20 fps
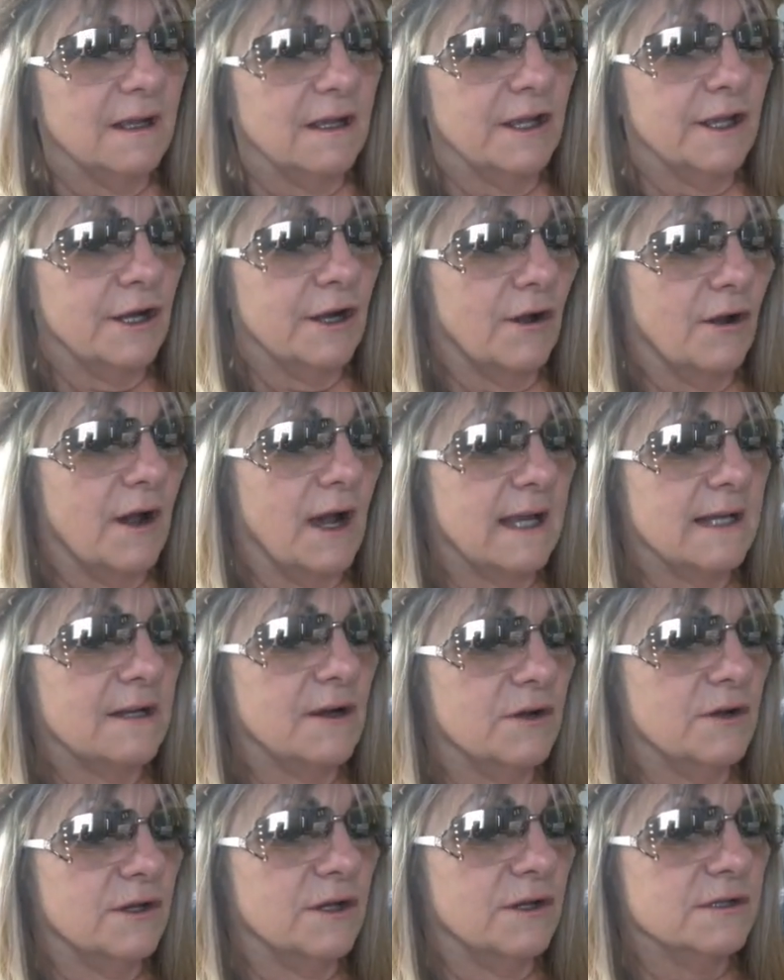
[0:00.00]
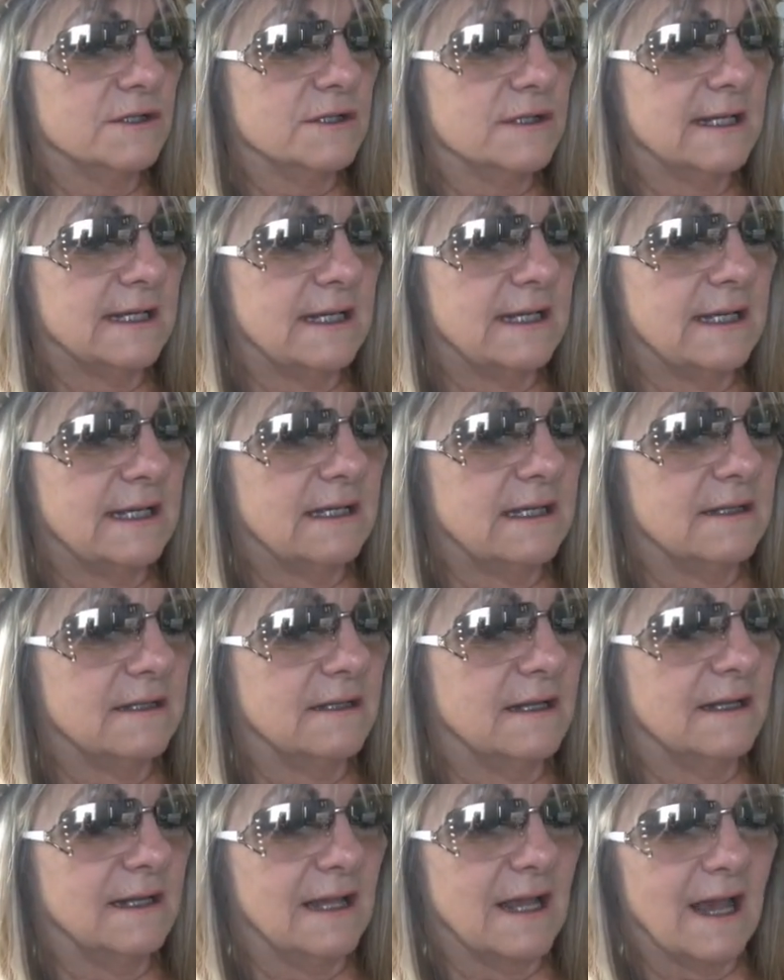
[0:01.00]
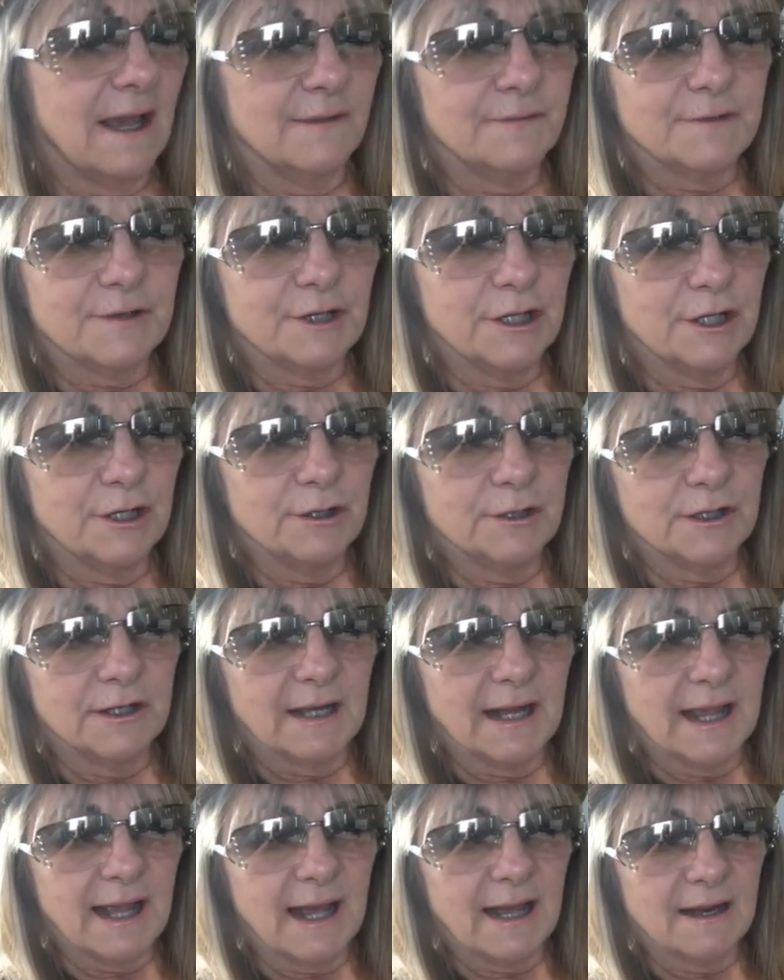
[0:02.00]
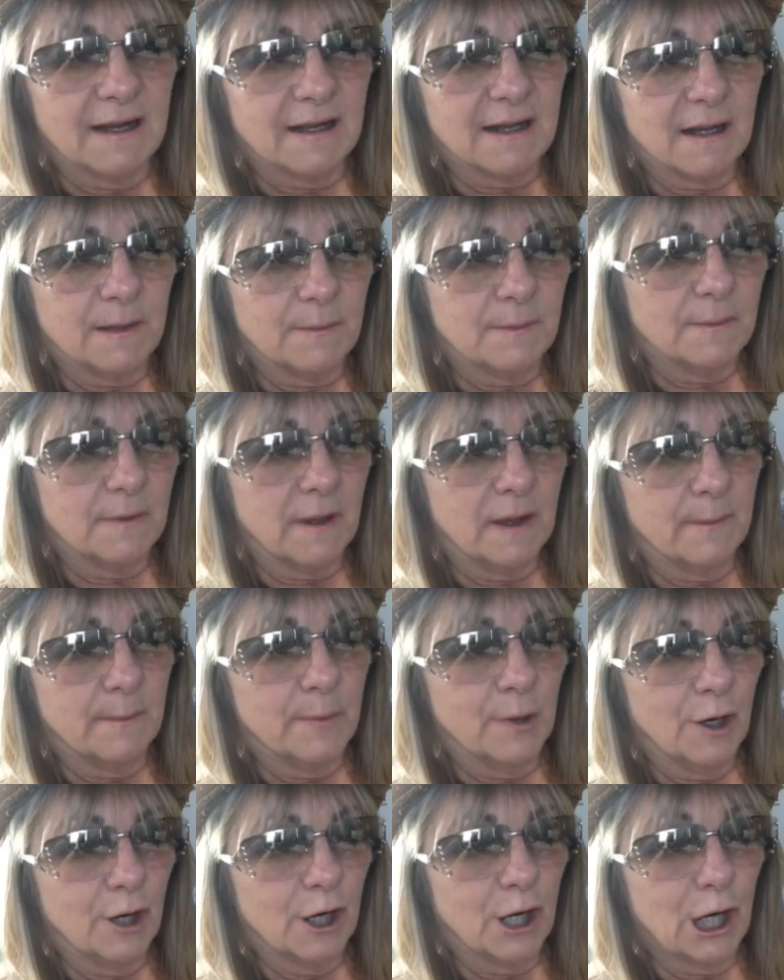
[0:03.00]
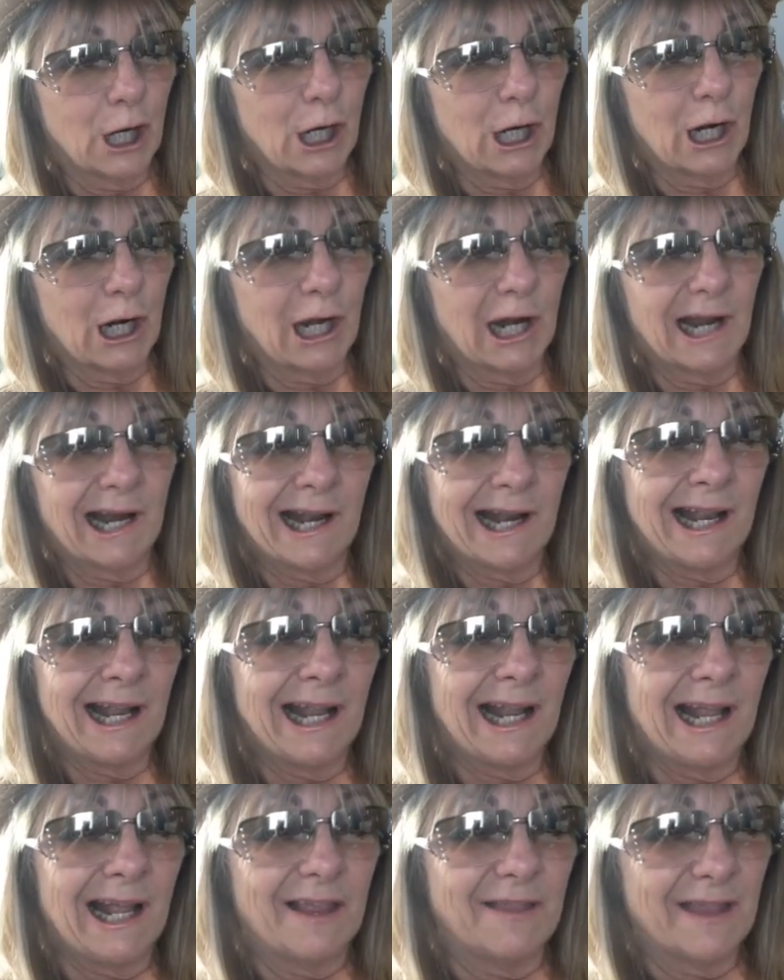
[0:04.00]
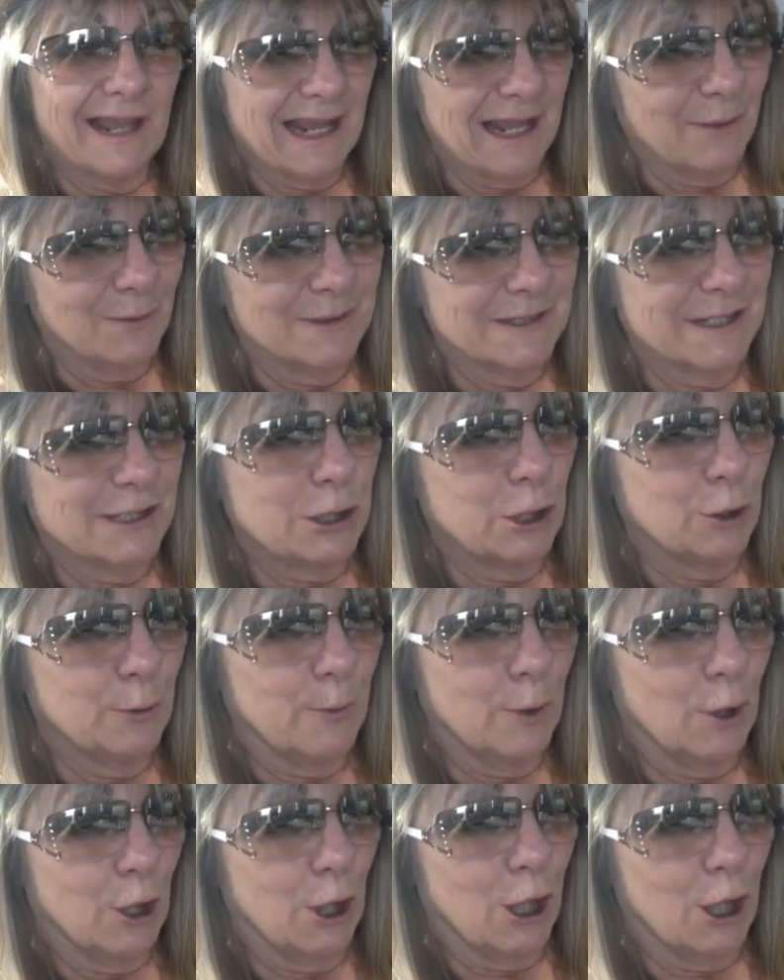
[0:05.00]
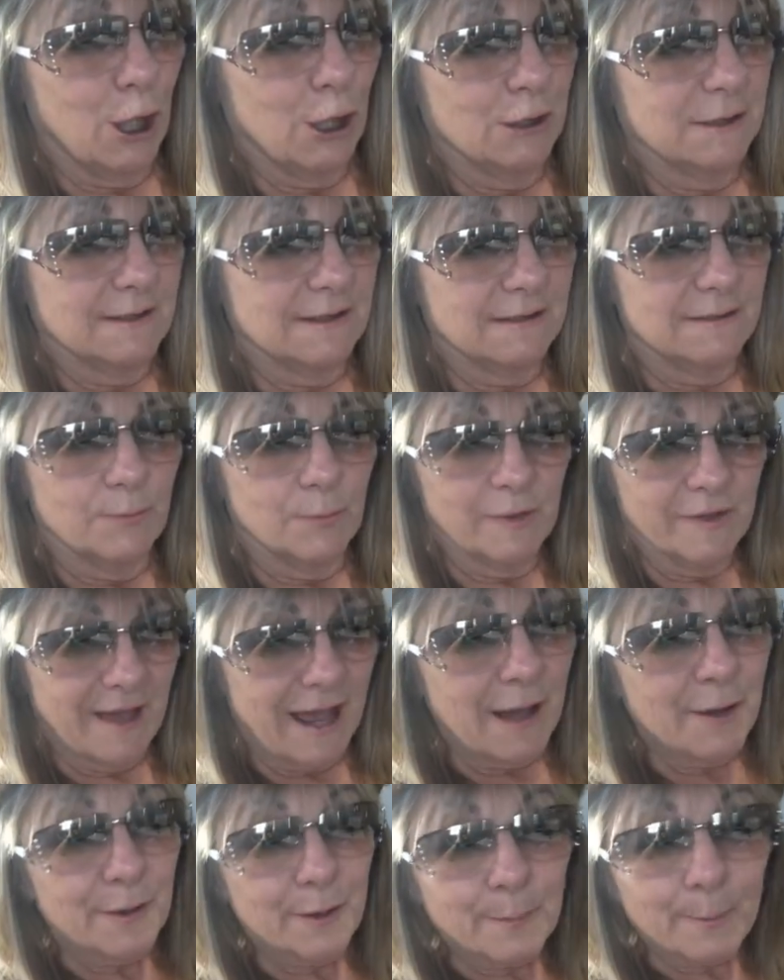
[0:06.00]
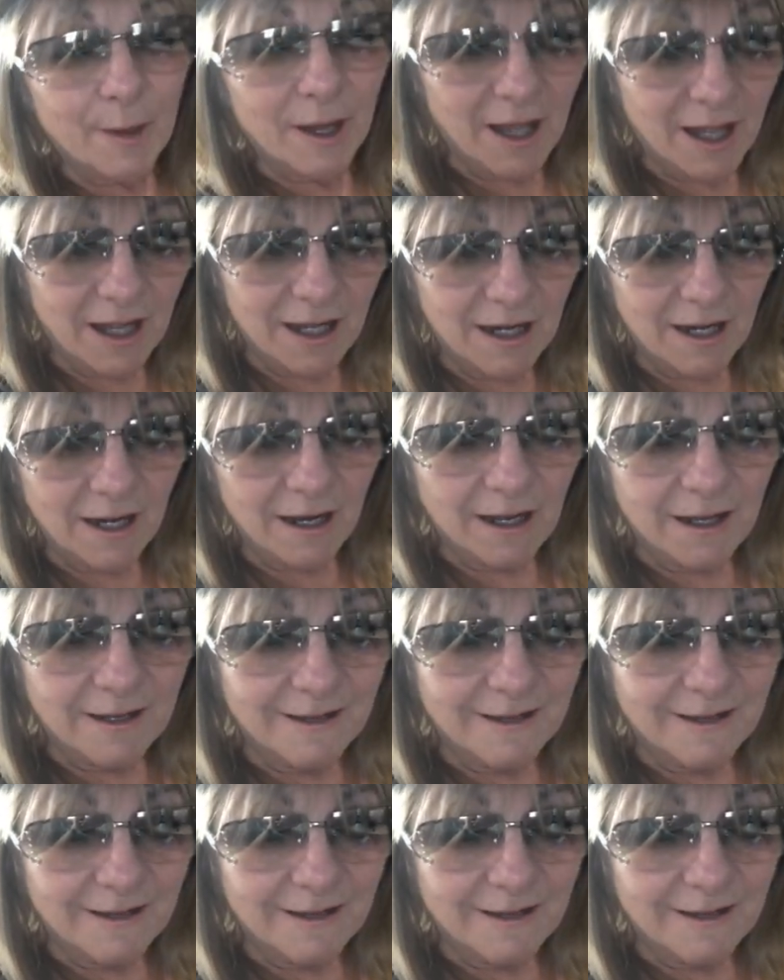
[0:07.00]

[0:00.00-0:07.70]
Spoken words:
I don't usually eat in the afternoon, and I had a burger. I think it was 2 burgers without the bun.